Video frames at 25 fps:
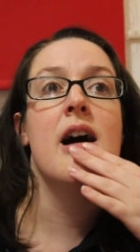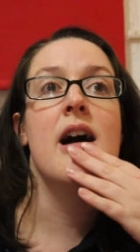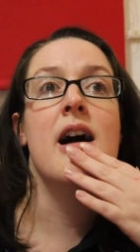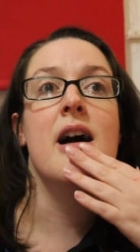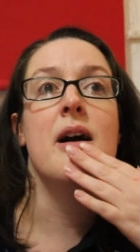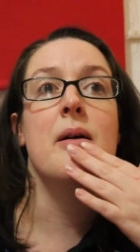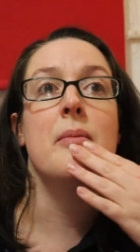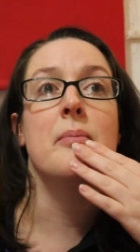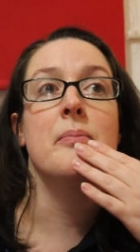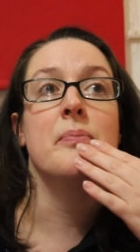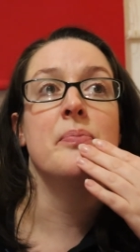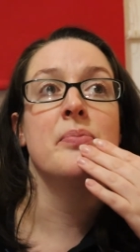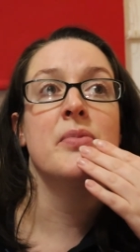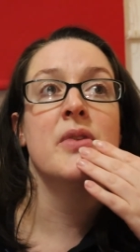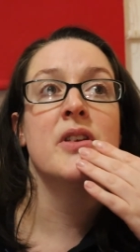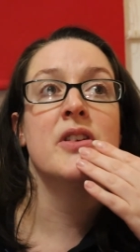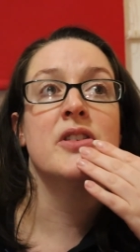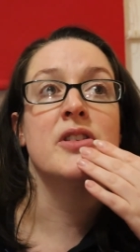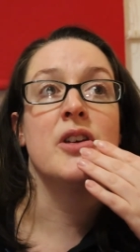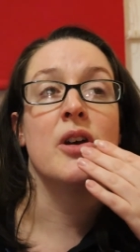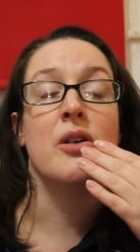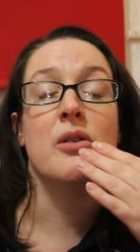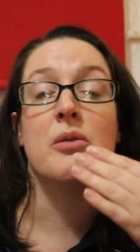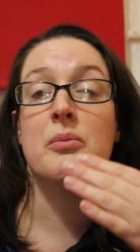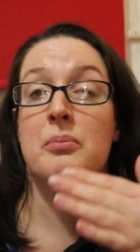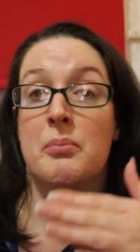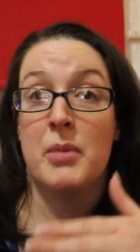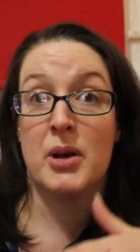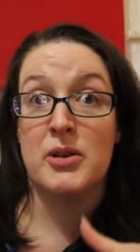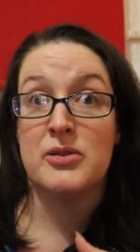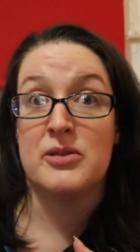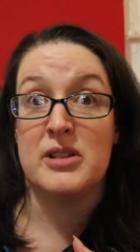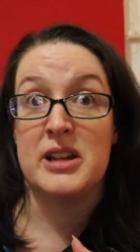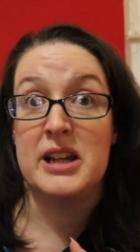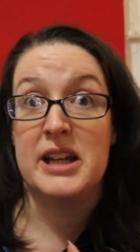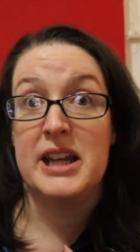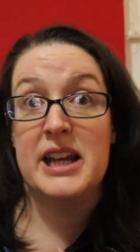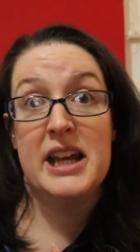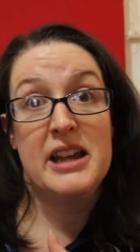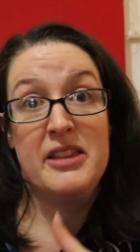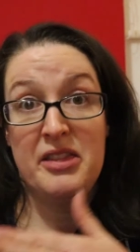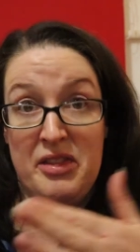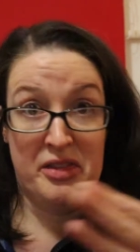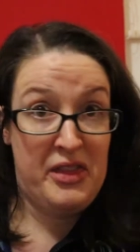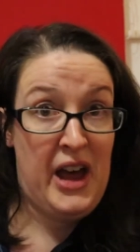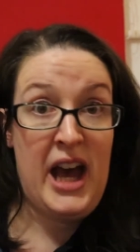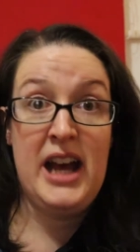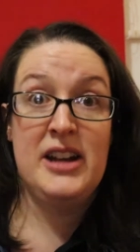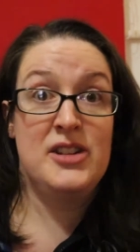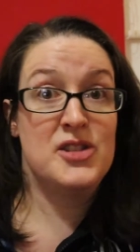So mostly
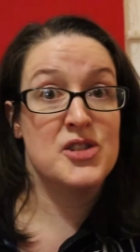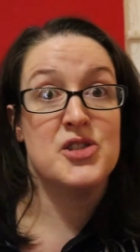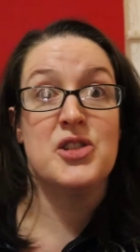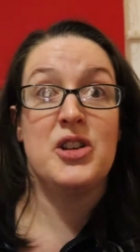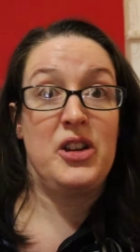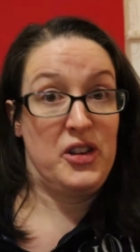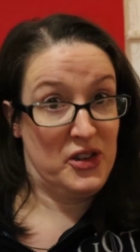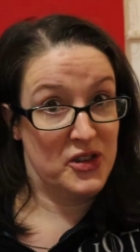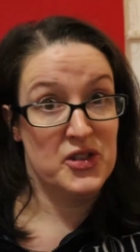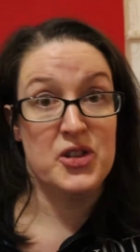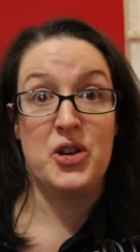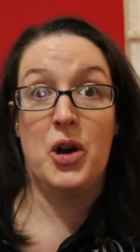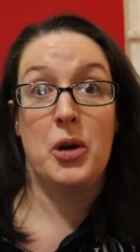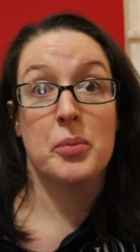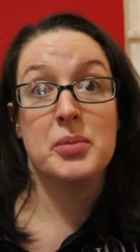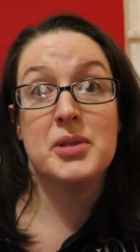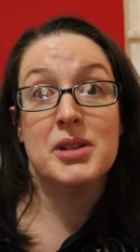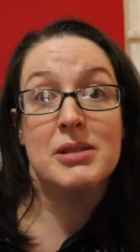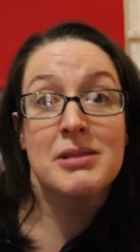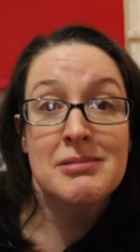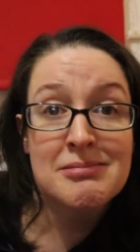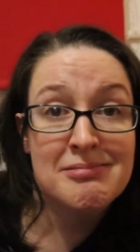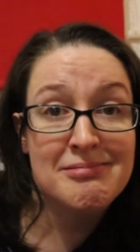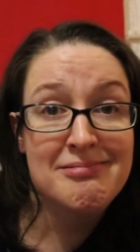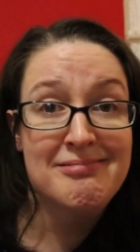that just stopped.